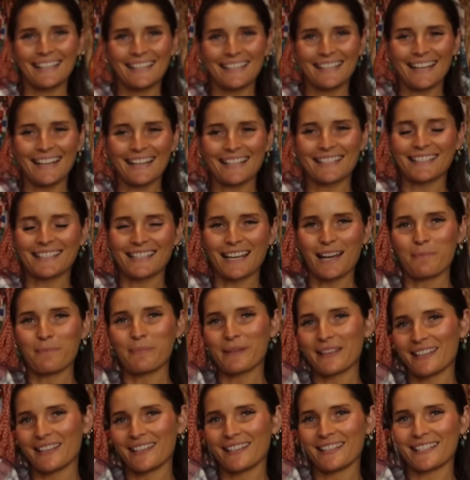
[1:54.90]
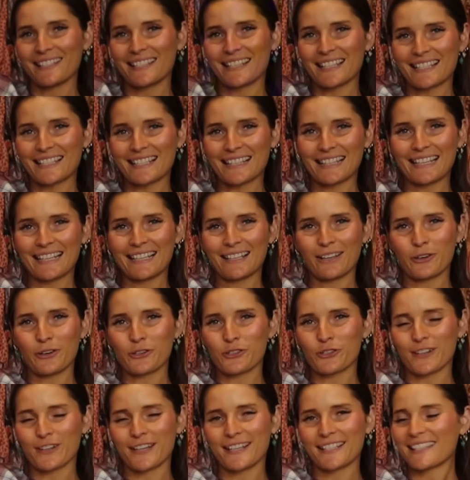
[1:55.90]
Next up is this Lilo
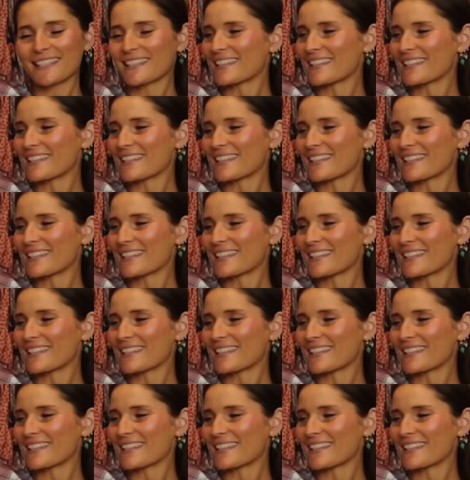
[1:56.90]
dress.